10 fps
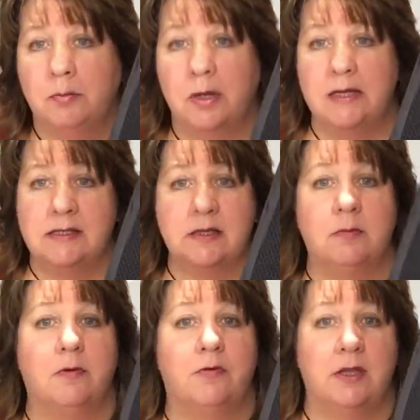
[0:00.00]
place
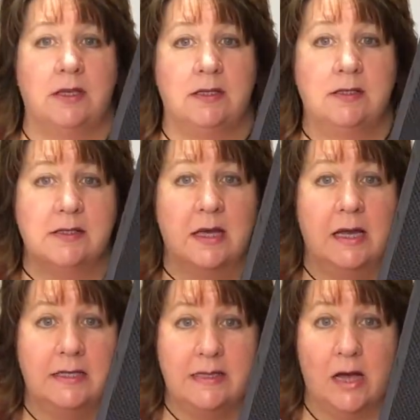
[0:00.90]
some of these
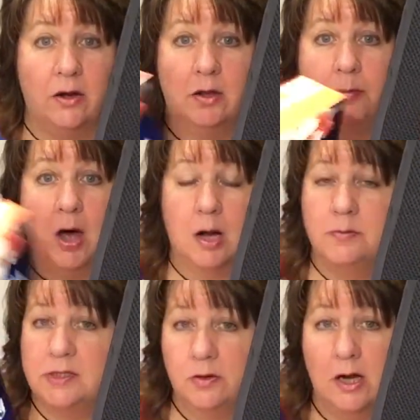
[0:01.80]
down in the
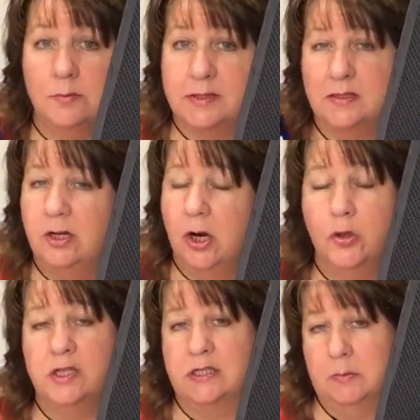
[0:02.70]
bottom, so it helps, you
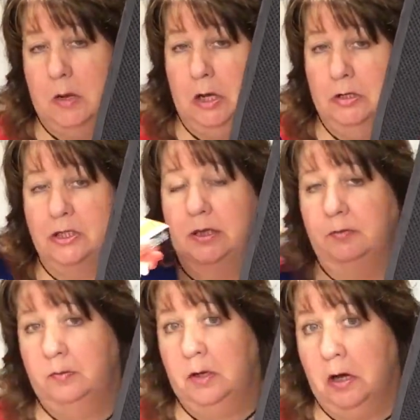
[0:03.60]
know, the smell
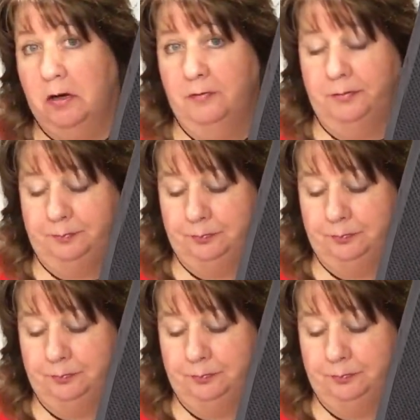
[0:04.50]
to kind of